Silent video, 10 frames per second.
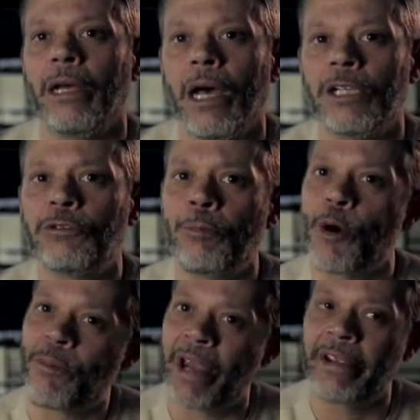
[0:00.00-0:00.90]
I
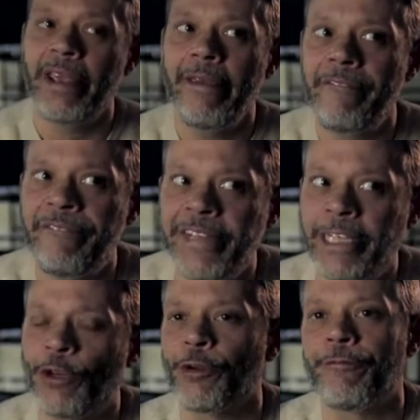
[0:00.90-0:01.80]
put my
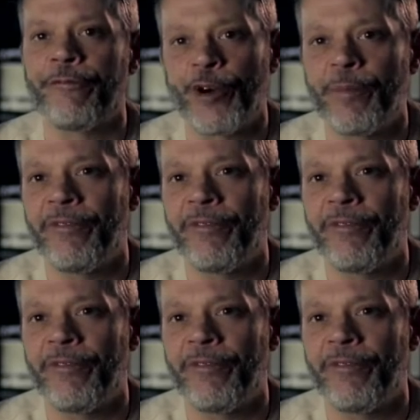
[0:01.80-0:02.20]
feet on a firm